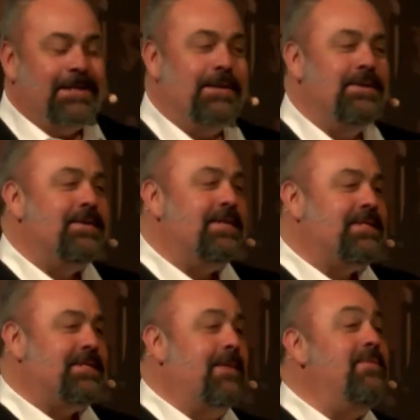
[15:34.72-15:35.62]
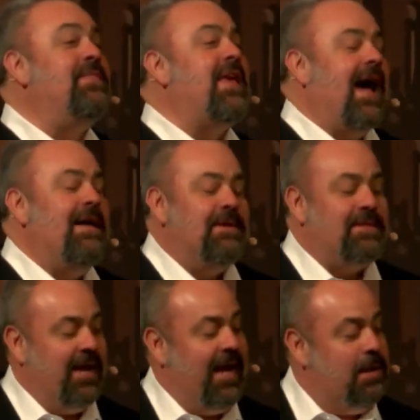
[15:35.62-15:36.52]
So some of the
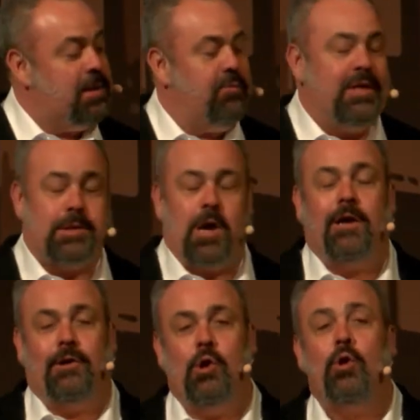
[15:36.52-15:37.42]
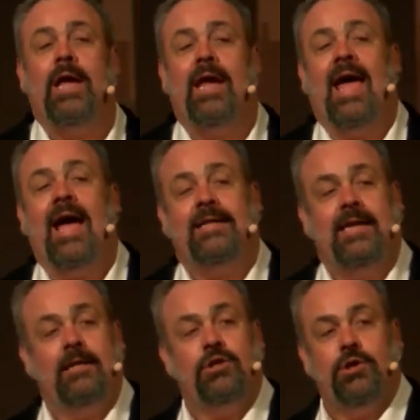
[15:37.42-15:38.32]
other things that we start looking at
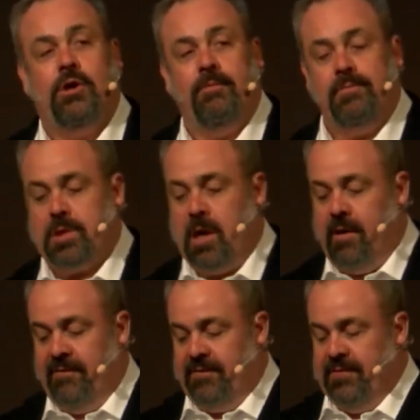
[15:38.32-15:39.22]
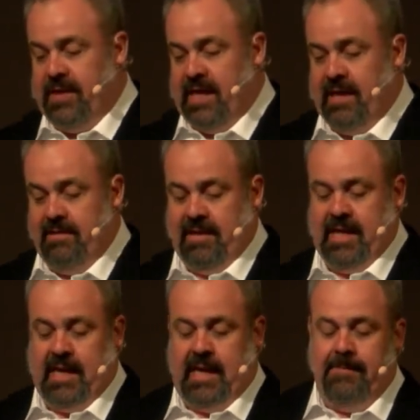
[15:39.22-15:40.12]
in terms of
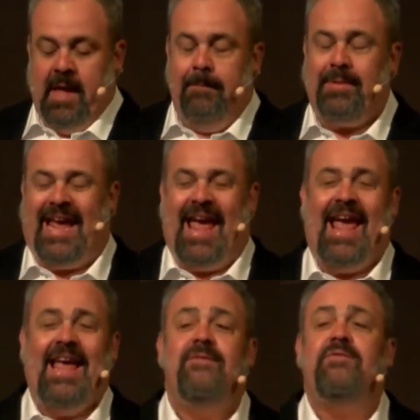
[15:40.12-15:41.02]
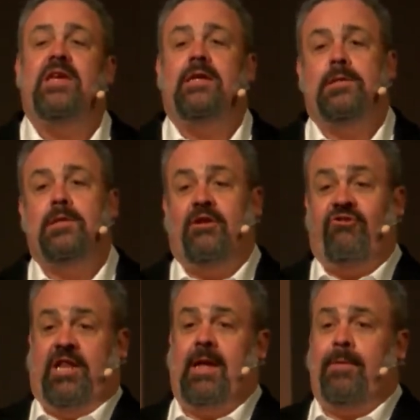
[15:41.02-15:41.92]
the behaviors
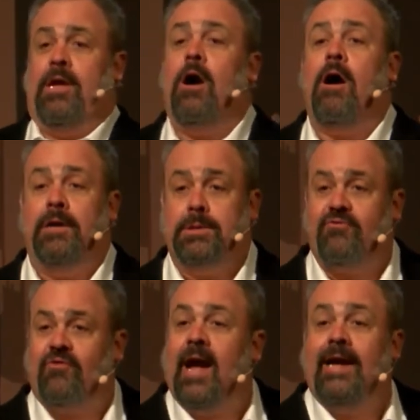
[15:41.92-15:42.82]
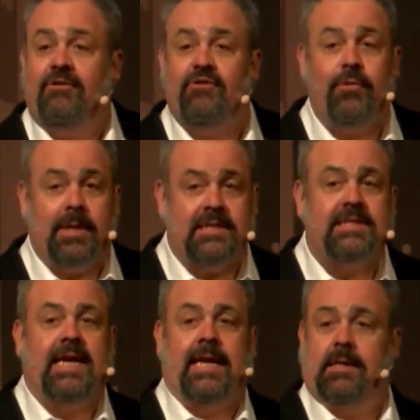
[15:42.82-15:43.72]
that GDPR is trying to
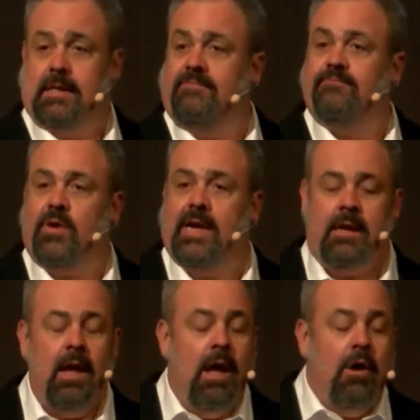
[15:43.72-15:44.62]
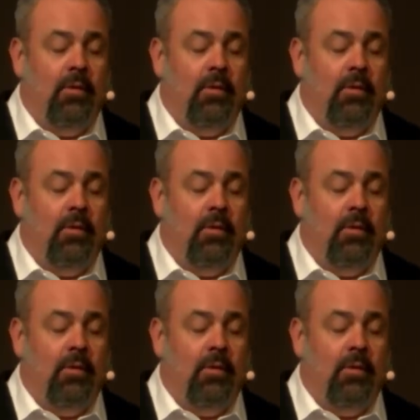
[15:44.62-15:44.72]
incent, right,